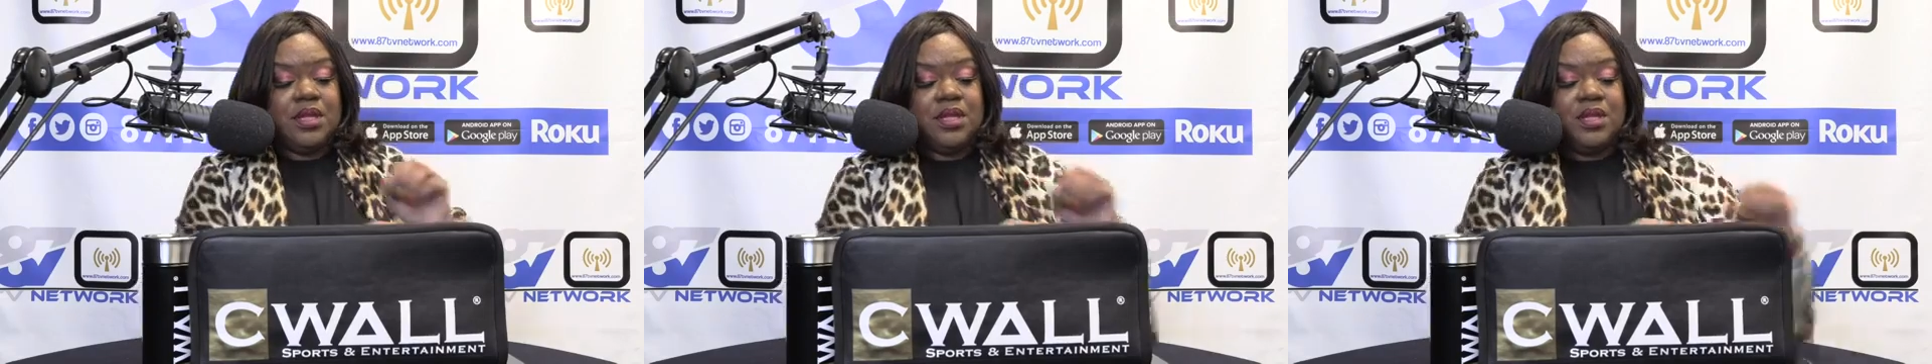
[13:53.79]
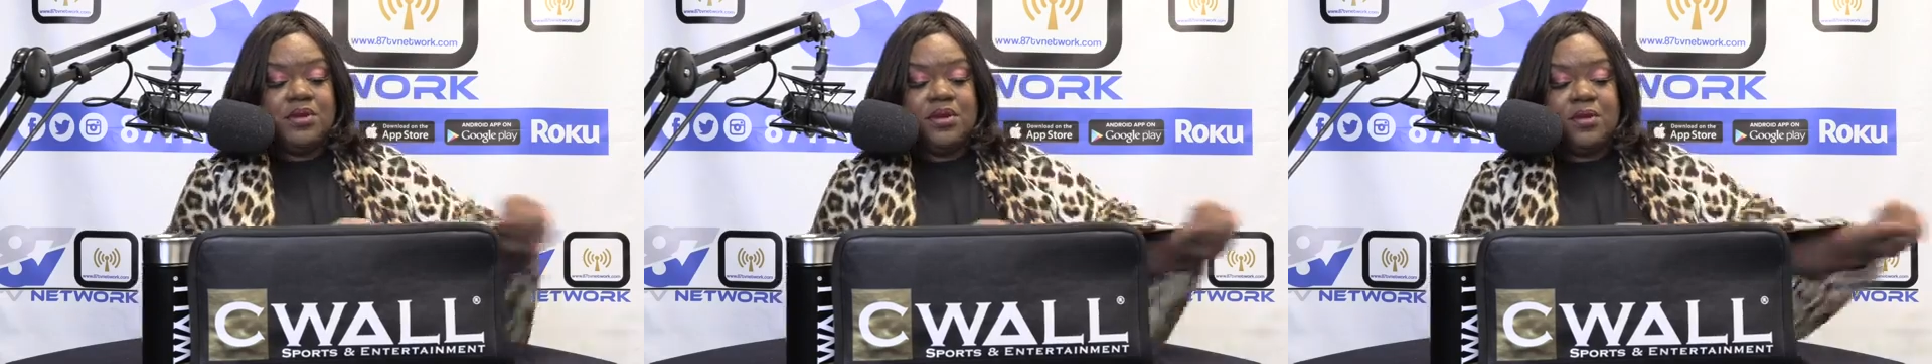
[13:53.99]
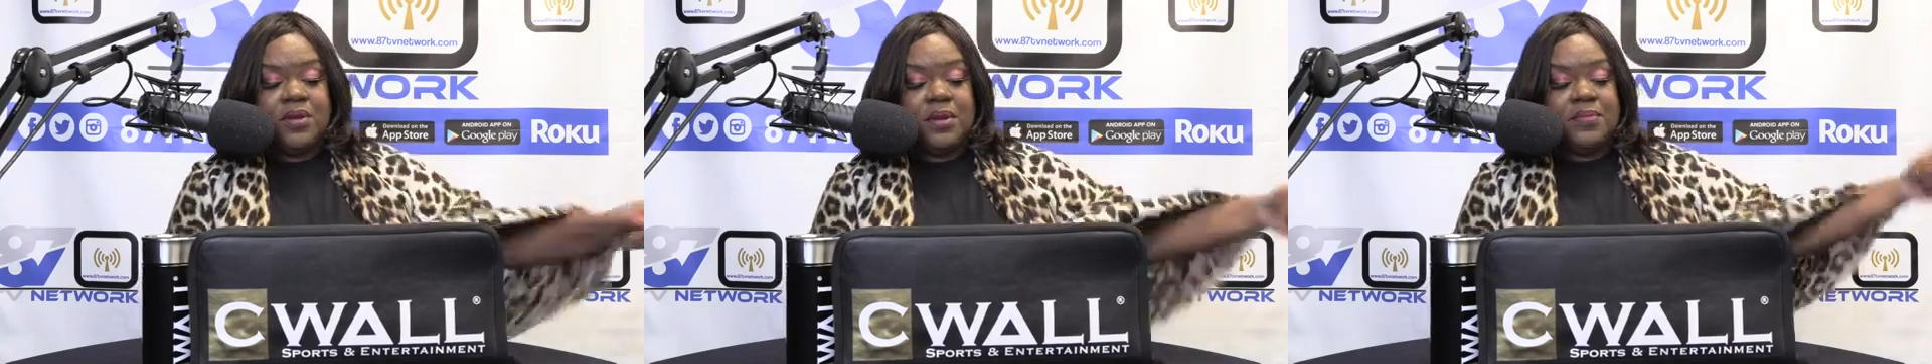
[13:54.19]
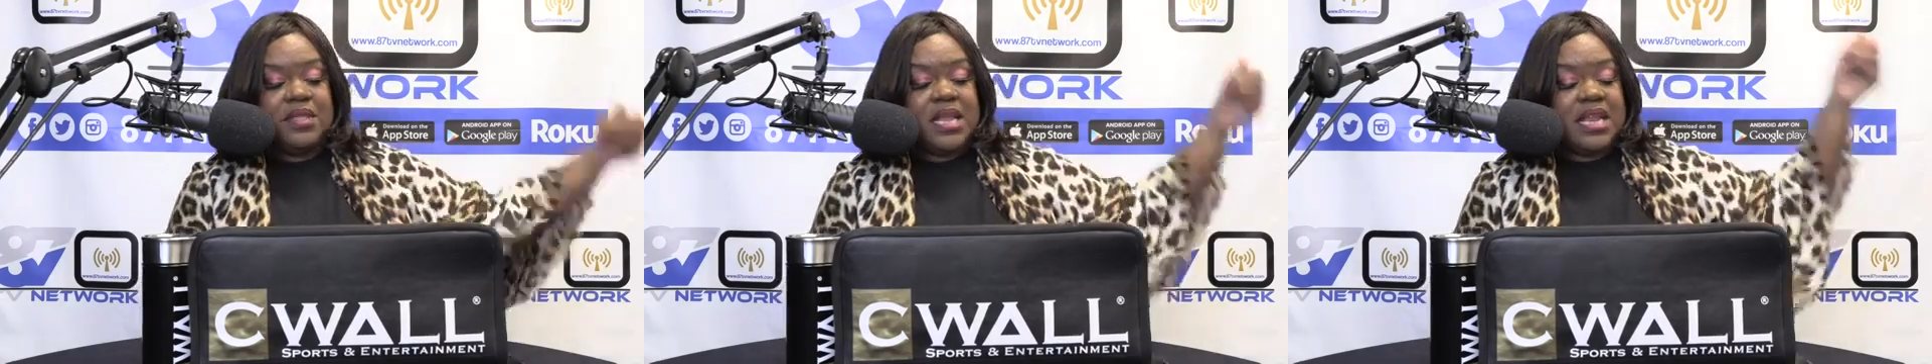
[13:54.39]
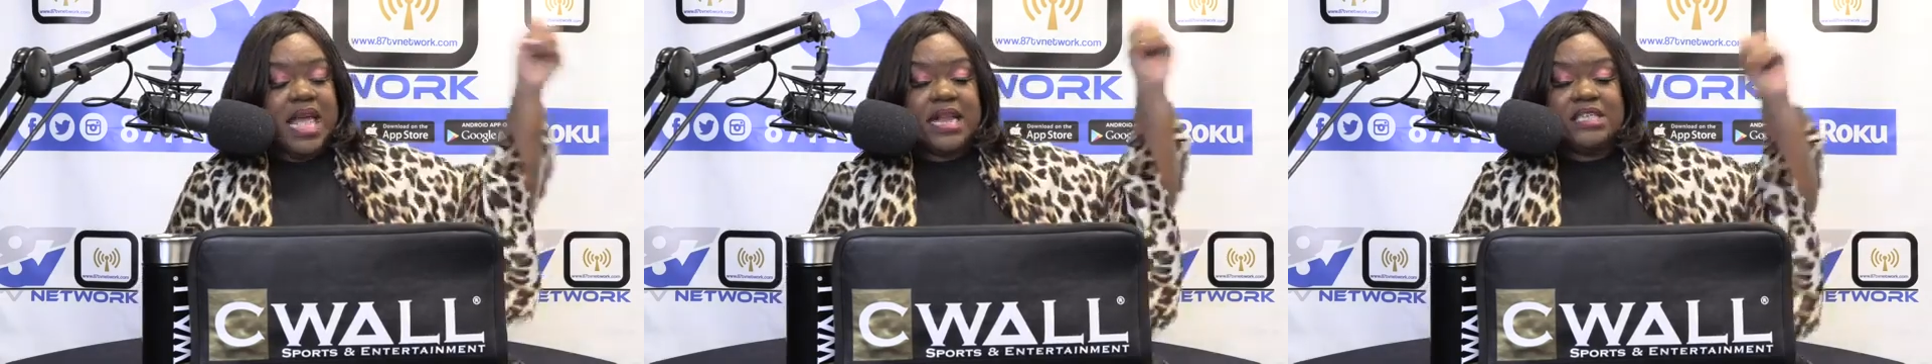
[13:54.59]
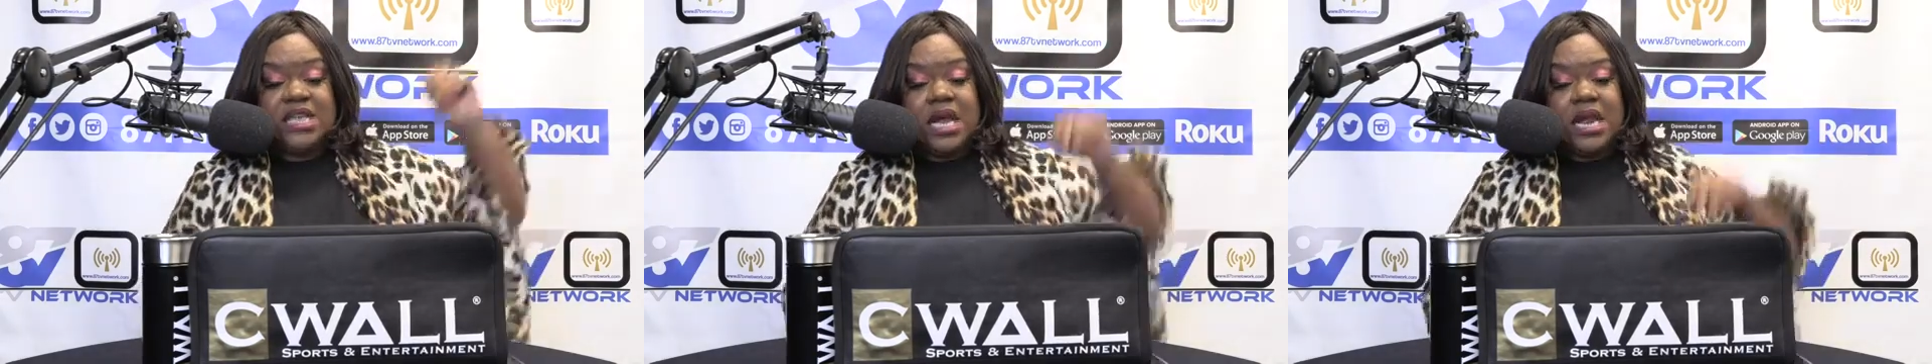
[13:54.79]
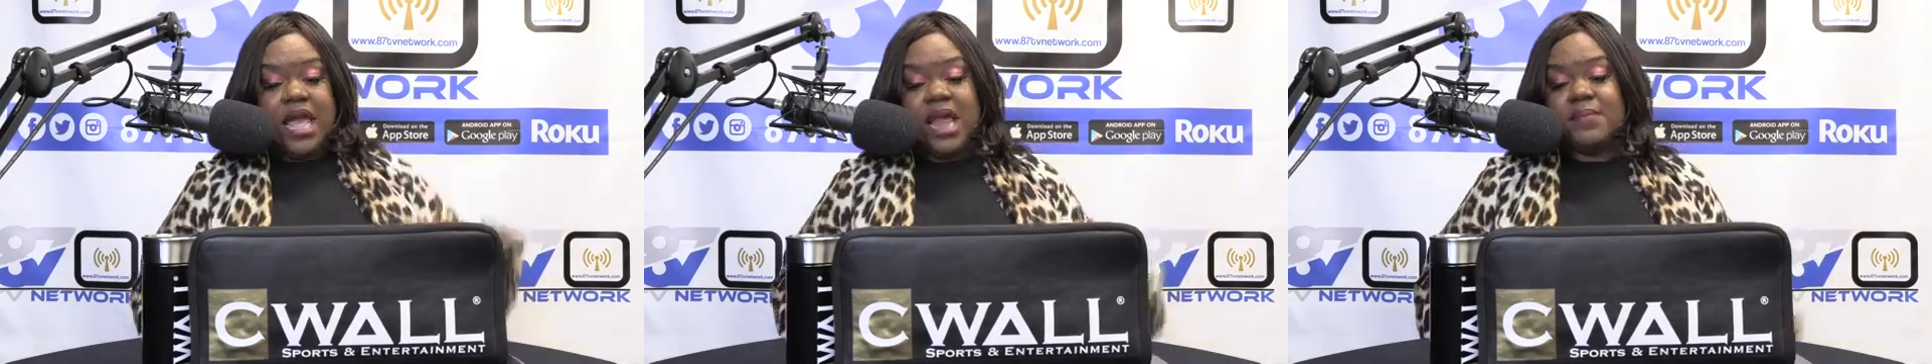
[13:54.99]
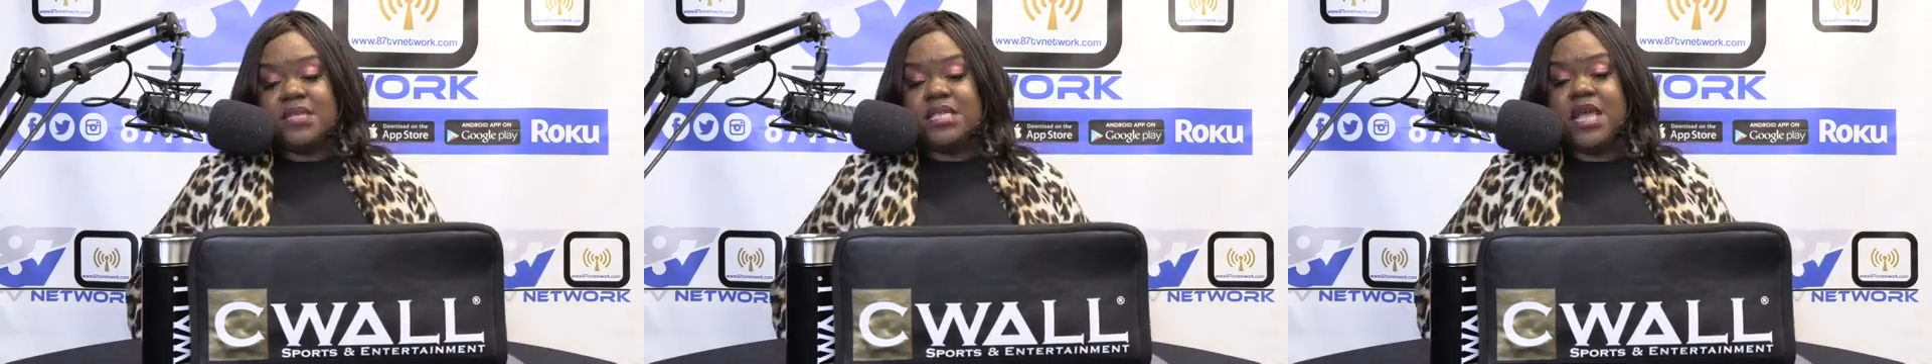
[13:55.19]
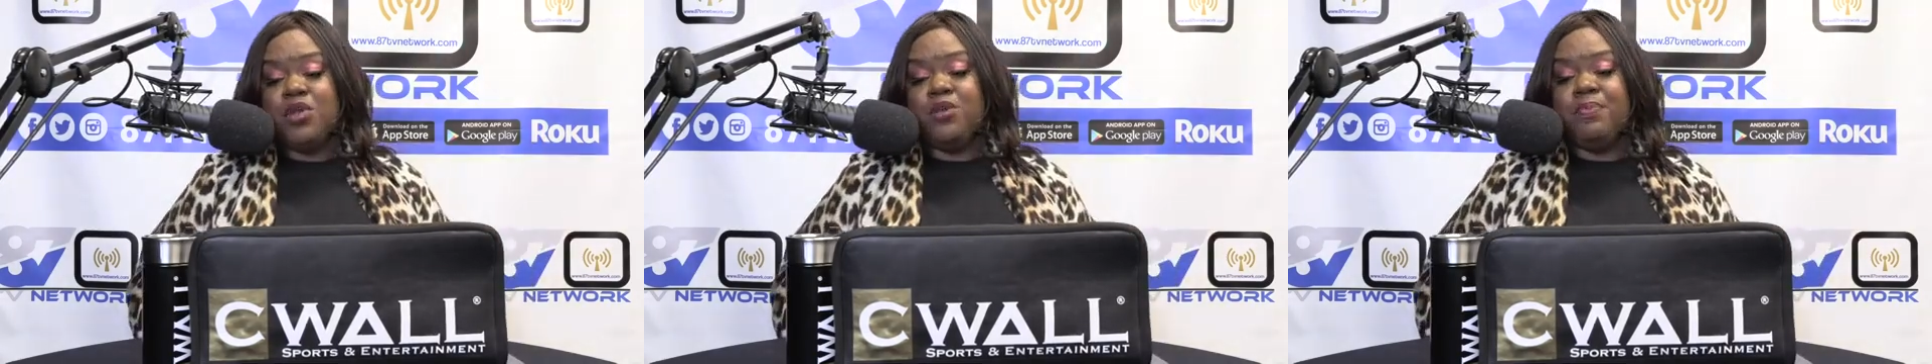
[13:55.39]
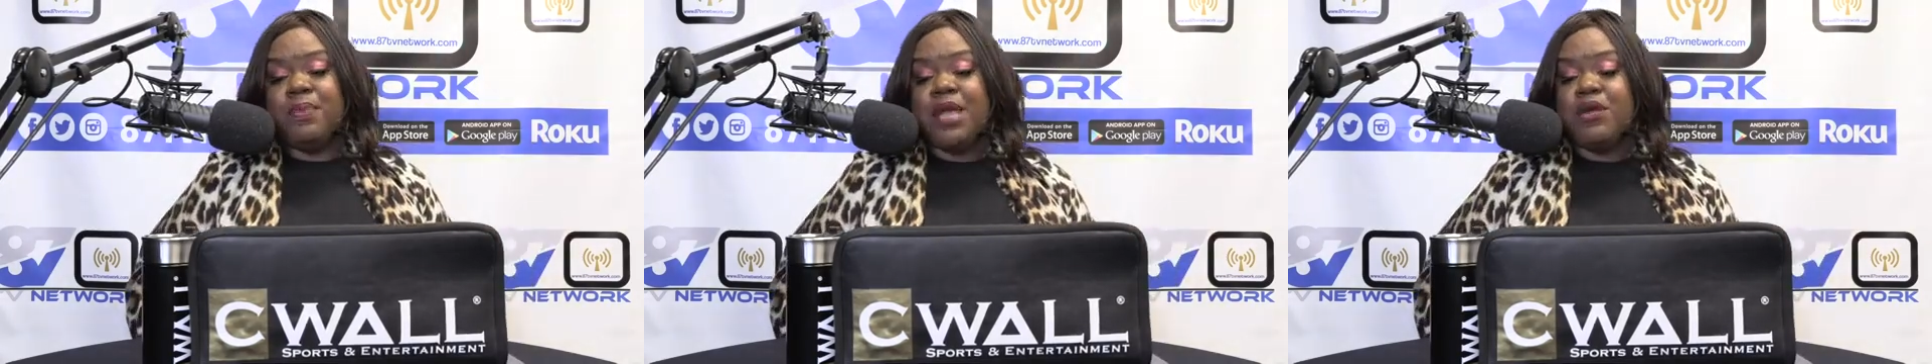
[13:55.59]
You know what I'm saying? Like John Adams said,
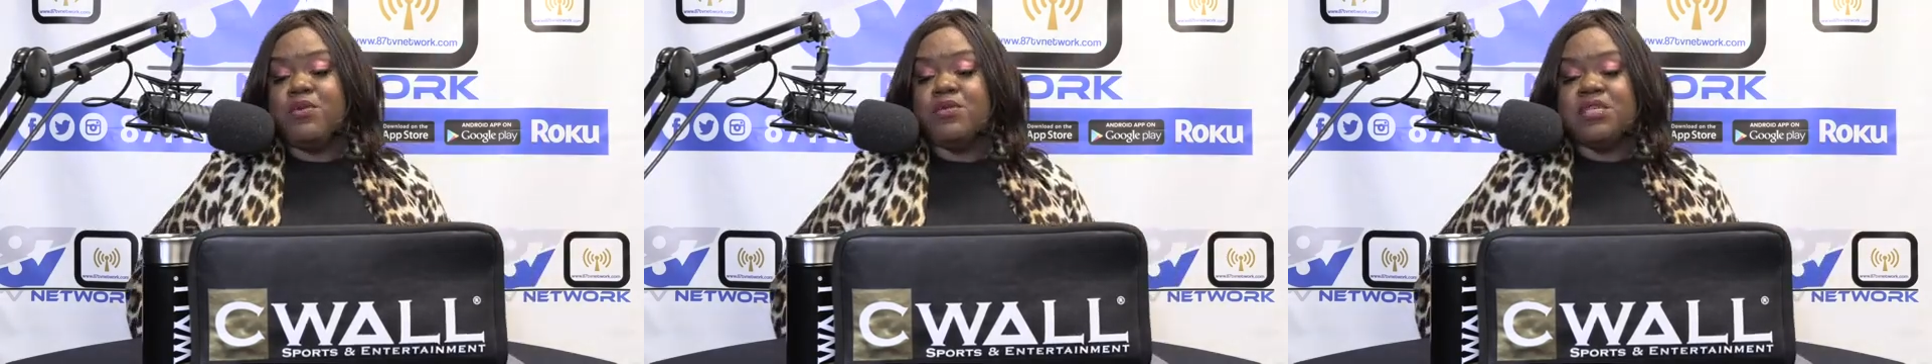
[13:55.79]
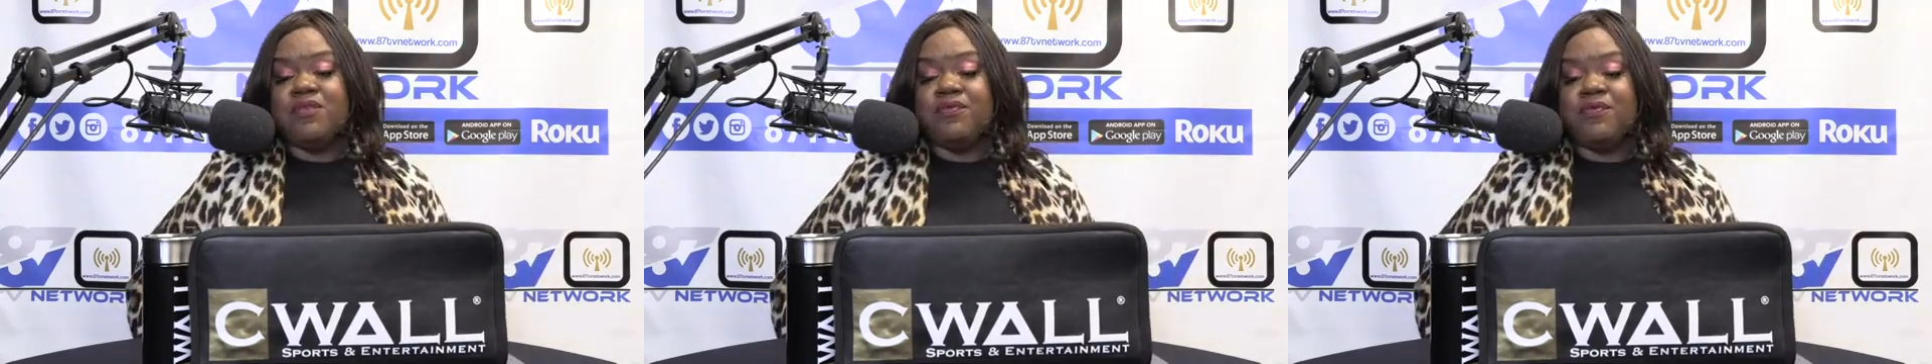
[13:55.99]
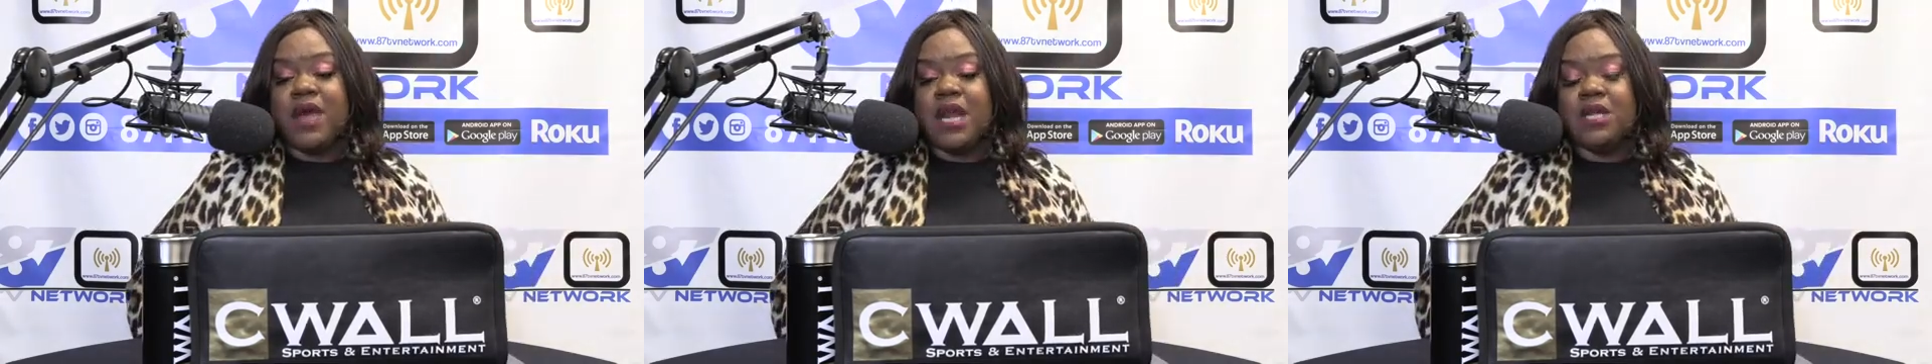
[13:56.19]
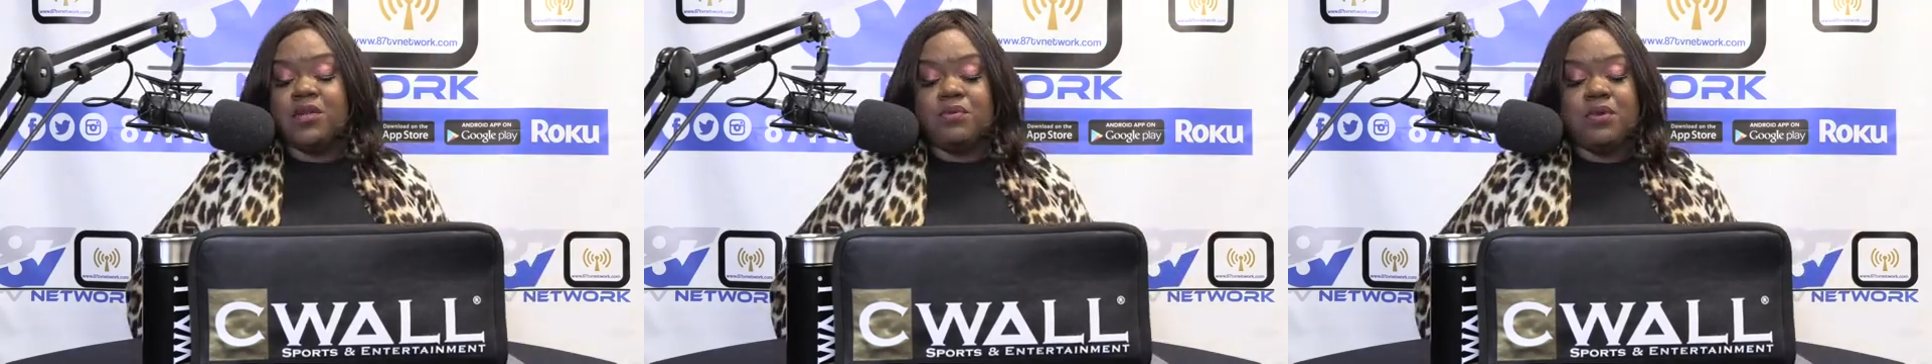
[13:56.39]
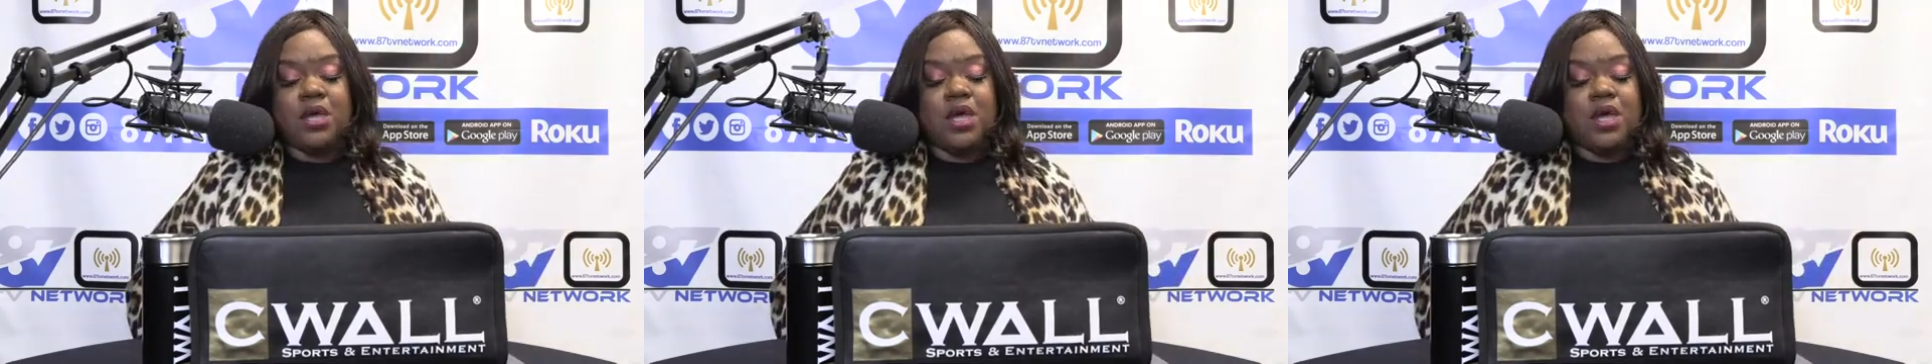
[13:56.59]
you beat who's in front of you.